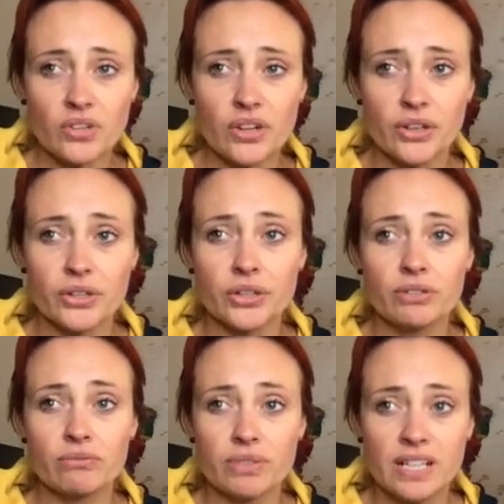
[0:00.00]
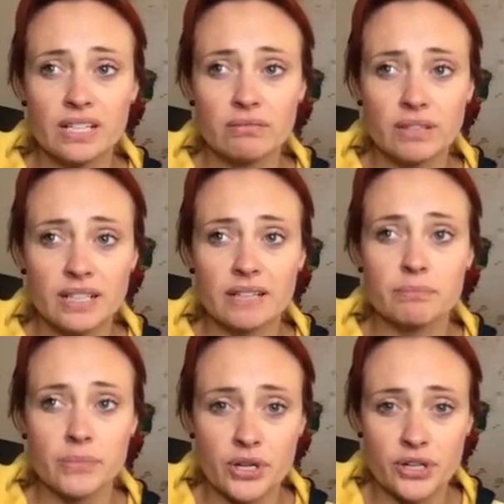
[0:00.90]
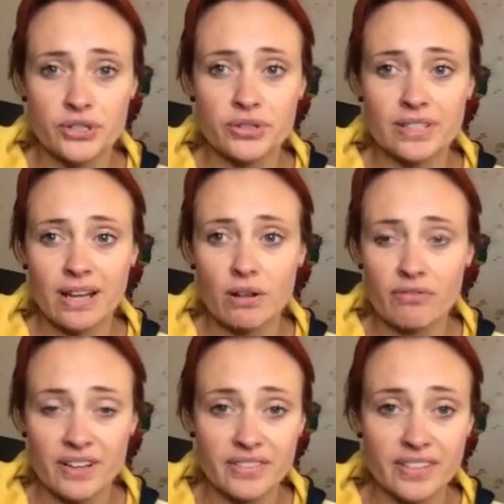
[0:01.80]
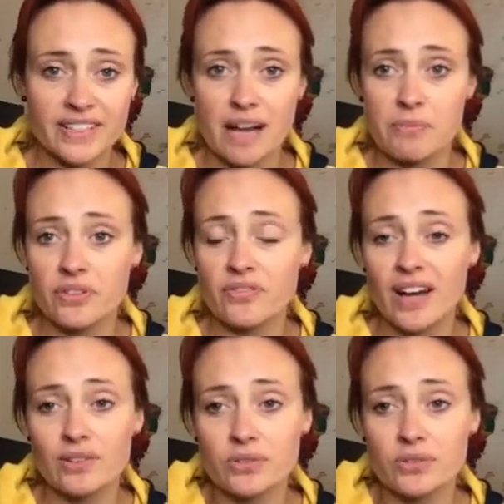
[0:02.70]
so that you can really, really immerse yourself in the depths of that.